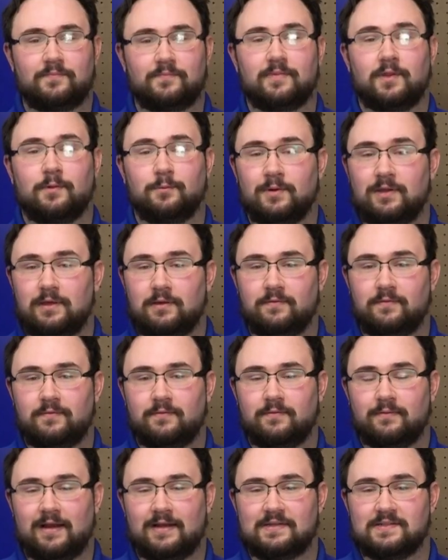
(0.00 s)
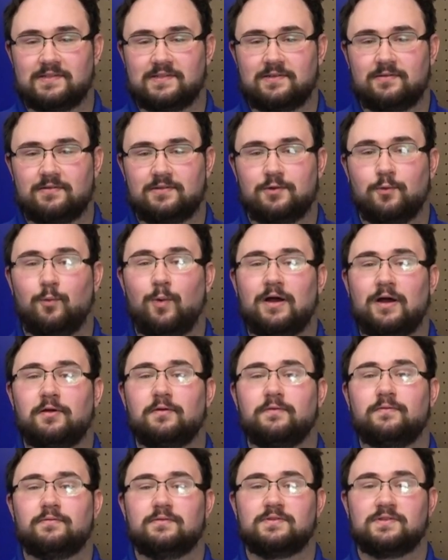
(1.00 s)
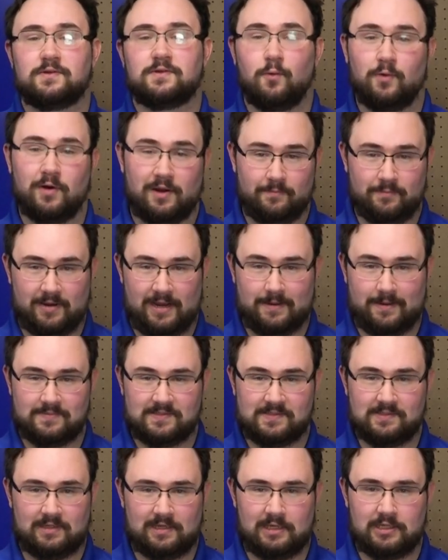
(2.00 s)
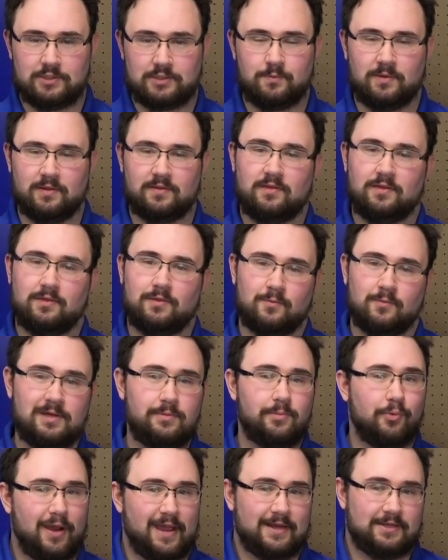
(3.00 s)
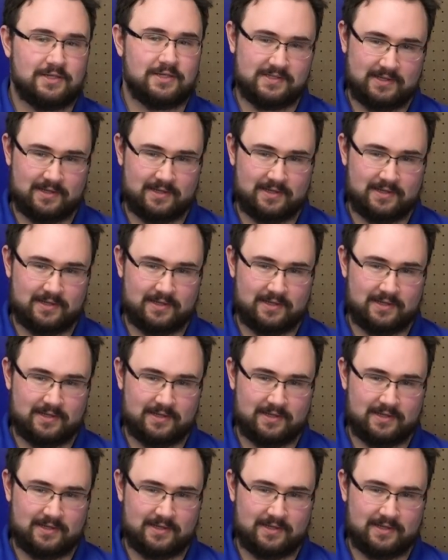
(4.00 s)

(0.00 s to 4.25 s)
The reef has twelve scoring pipes, each with three branches